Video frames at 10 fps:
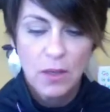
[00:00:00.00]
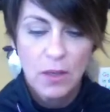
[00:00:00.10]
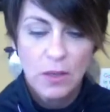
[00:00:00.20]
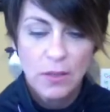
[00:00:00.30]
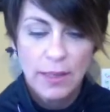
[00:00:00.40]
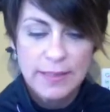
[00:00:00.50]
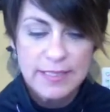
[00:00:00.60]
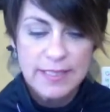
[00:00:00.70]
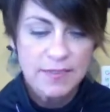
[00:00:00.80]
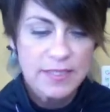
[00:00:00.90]
instead of
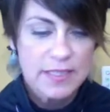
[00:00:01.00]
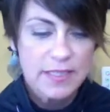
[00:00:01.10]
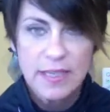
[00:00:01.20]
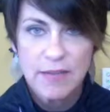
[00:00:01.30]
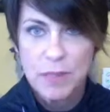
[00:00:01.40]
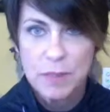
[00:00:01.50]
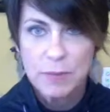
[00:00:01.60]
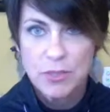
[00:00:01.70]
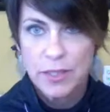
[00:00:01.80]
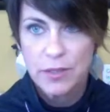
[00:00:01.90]
6, 7 people joining
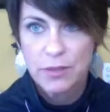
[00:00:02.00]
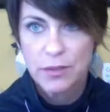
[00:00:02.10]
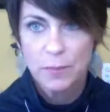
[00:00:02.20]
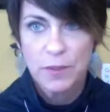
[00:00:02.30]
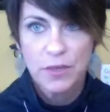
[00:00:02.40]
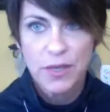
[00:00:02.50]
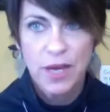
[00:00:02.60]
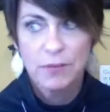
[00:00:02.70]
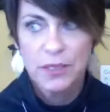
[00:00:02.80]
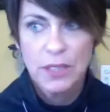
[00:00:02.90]
your group and you're not really
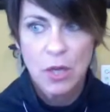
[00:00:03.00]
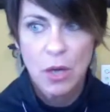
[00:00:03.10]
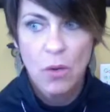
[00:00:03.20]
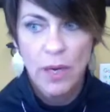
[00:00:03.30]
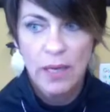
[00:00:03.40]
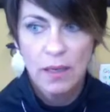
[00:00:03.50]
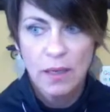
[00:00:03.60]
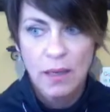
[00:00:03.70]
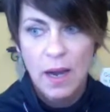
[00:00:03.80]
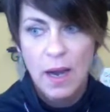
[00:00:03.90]
knowing,
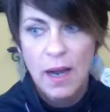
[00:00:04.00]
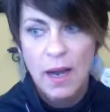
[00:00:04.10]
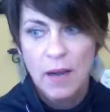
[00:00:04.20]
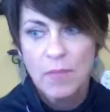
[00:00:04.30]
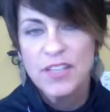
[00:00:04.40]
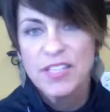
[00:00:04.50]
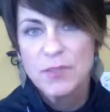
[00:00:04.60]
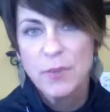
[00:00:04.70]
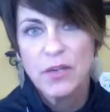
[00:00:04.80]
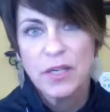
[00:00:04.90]
this way you can
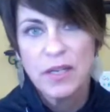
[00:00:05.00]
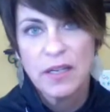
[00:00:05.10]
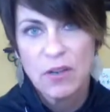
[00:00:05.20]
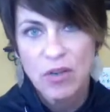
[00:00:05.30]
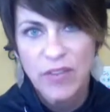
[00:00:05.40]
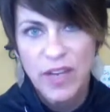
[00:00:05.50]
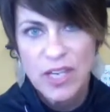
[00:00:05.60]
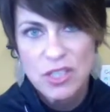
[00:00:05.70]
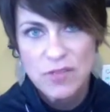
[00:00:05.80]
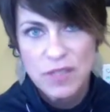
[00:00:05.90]
get a notification if somebody
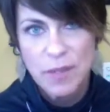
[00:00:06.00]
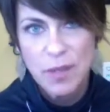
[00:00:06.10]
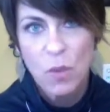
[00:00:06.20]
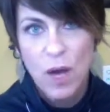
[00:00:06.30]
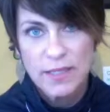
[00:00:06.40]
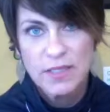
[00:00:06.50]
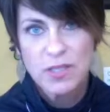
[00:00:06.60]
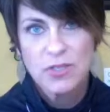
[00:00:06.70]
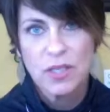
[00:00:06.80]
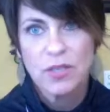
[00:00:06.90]
wants to join your
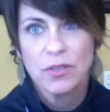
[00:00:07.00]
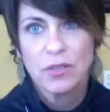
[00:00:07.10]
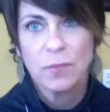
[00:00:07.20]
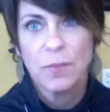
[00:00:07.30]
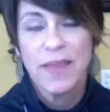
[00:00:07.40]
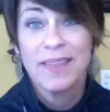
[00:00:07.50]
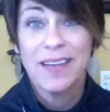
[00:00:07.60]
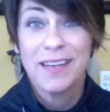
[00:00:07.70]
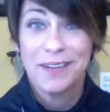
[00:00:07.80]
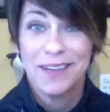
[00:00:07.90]
group, and then you can
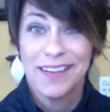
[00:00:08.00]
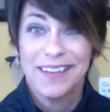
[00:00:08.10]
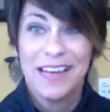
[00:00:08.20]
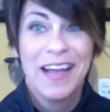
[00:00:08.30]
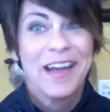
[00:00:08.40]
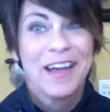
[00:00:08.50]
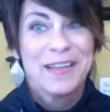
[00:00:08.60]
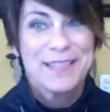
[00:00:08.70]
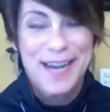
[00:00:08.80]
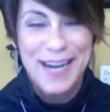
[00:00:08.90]
talk to
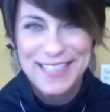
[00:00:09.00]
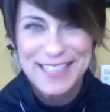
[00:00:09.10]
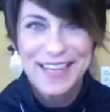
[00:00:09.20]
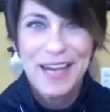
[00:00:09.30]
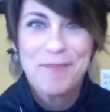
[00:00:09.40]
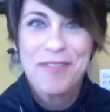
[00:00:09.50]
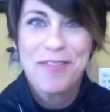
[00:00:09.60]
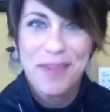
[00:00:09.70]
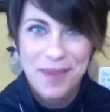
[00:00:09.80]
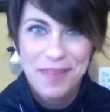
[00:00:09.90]
them, thank
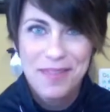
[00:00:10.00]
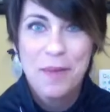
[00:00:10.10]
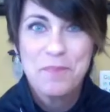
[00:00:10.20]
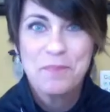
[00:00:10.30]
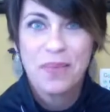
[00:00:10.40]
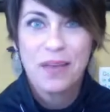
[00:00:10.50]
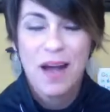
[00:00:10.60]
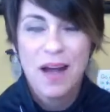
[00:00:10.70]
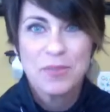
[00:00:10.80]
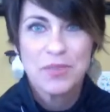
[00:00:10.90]
them, do a
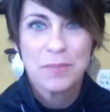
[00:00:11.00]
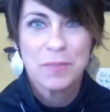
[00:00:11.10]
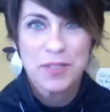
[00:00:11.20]
personal message